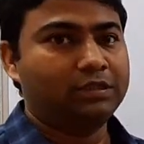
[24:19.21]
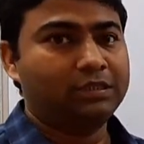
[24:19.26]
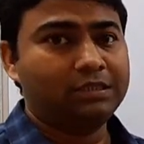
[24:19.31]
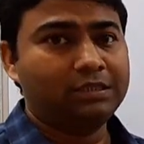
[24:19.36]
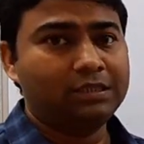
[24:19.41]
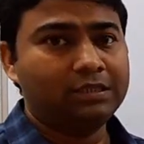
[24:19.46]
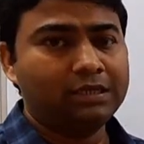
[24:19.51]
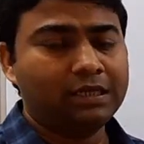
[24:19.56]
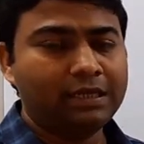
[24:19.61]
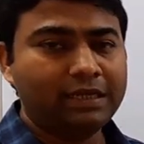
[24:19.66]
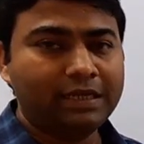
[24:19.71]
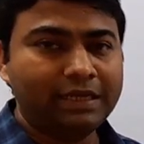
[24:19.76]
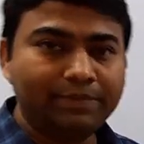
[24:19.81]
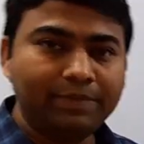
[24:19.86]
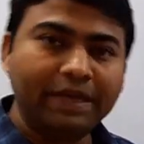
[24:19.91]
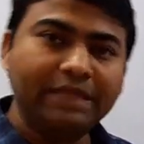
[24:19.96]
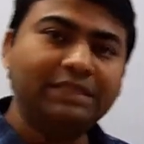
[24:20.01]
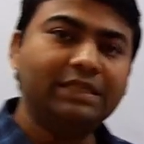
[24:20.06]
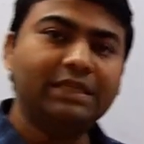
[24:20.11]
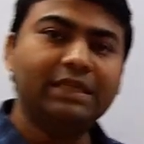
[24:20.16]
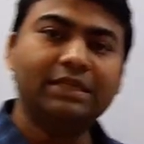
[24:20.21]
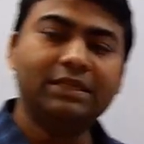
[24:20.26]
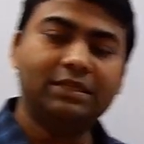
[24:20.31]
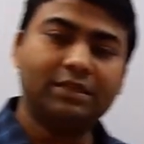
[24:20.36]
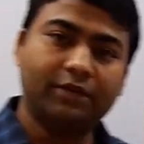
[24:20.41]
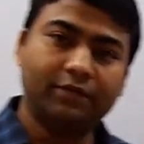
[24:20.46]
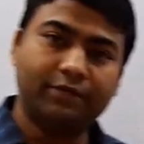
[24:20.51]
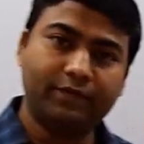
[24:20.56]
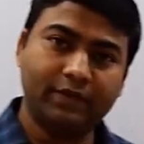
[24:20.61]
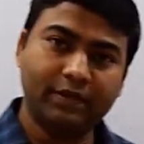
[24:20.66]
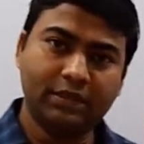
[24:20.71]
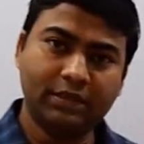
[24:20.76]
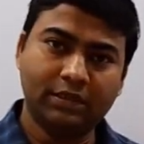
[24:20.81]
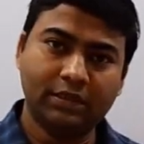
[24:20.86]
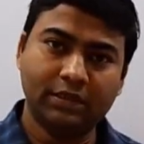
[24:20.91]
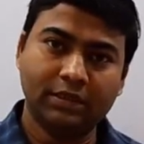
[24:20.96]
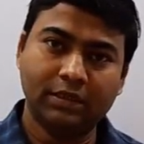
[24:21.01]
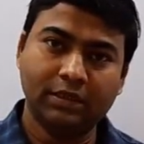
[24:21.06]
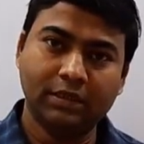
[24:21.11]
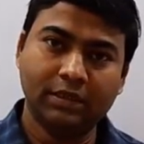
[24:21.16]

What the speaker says: This is an imaginary surface